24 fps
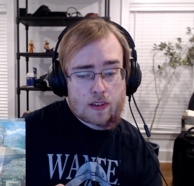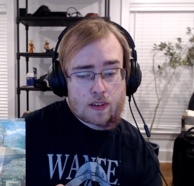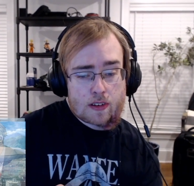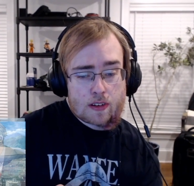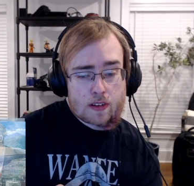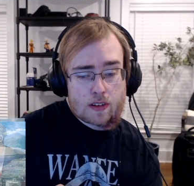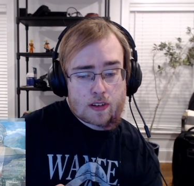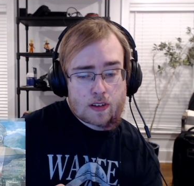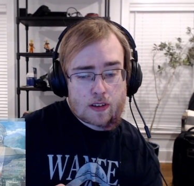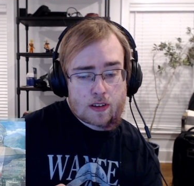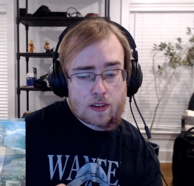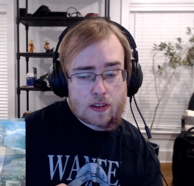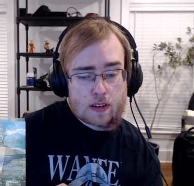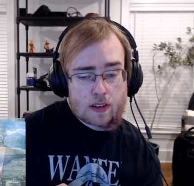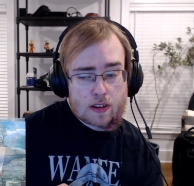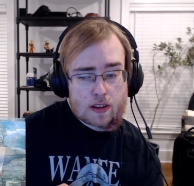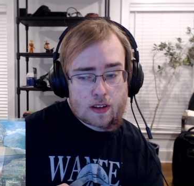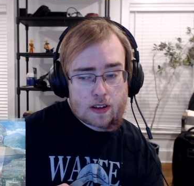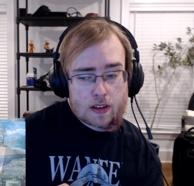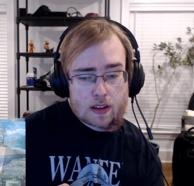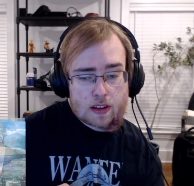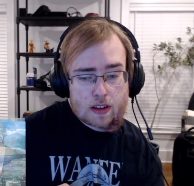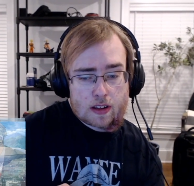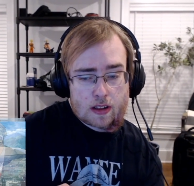
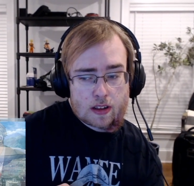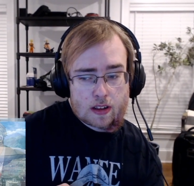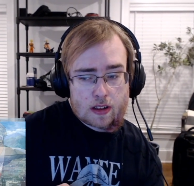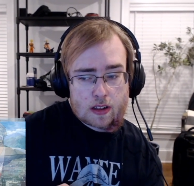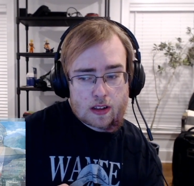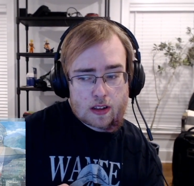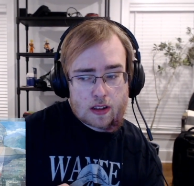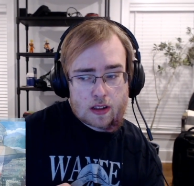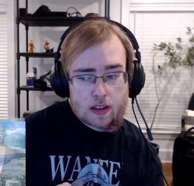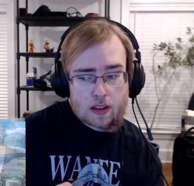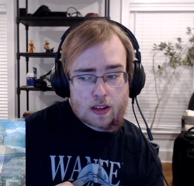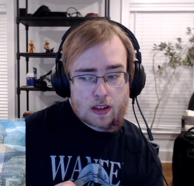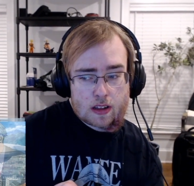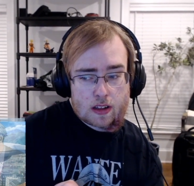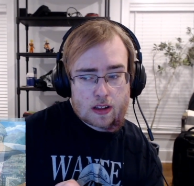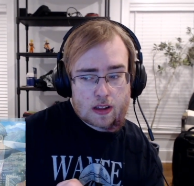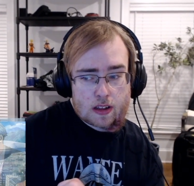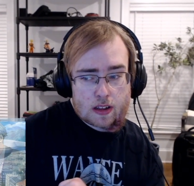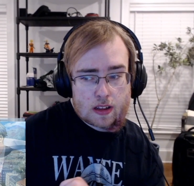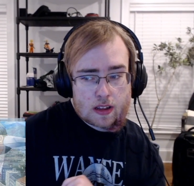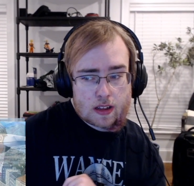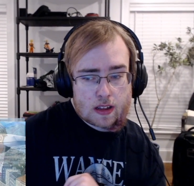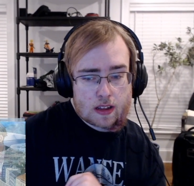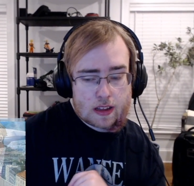
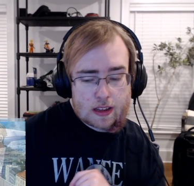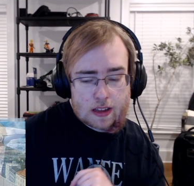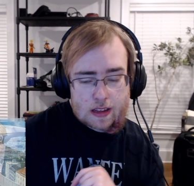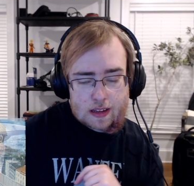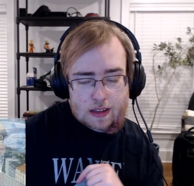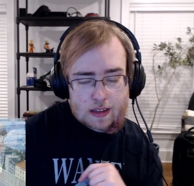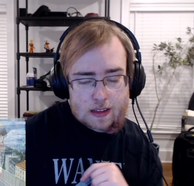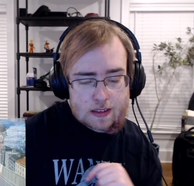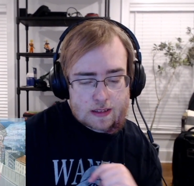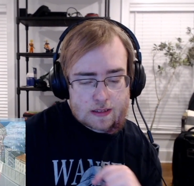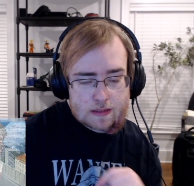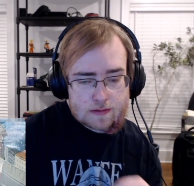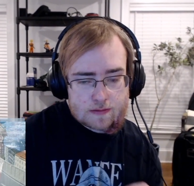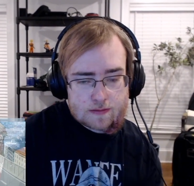Nobody speaks.